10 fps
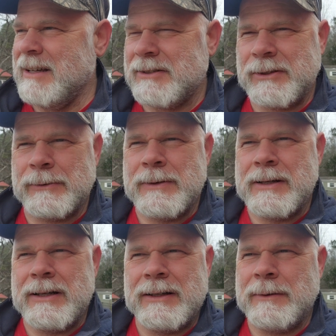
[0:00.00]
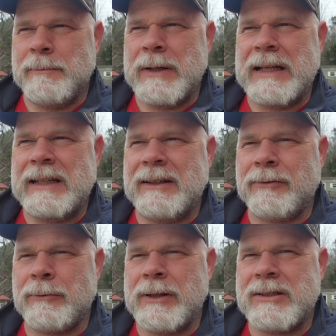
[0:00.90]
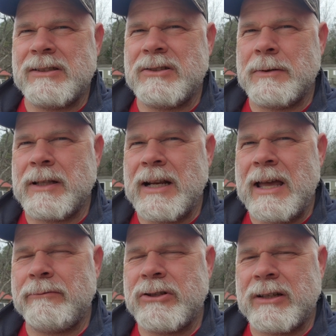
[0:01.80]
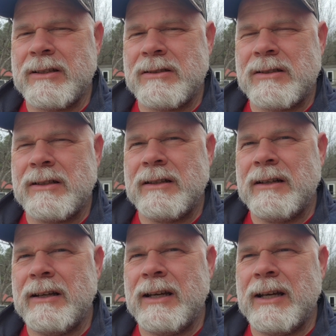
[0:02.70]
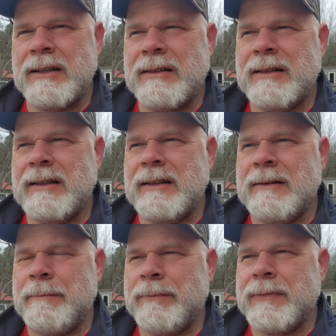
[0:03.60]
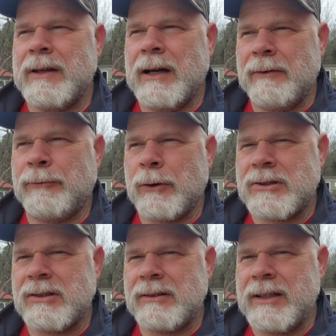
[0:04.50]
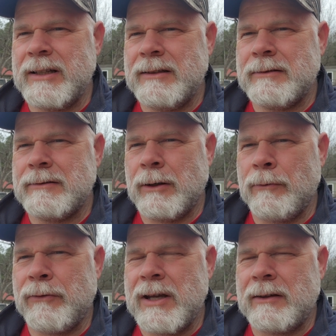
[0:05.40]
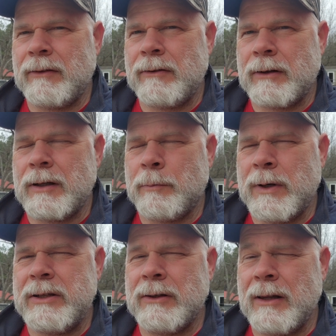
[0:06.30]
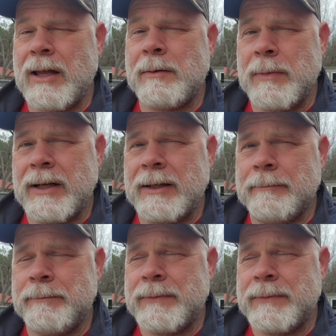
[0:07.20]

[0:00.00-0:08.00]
So, many different reasons you can have chickens, and unfortunately, don't think that they're going to bring you a lot of money.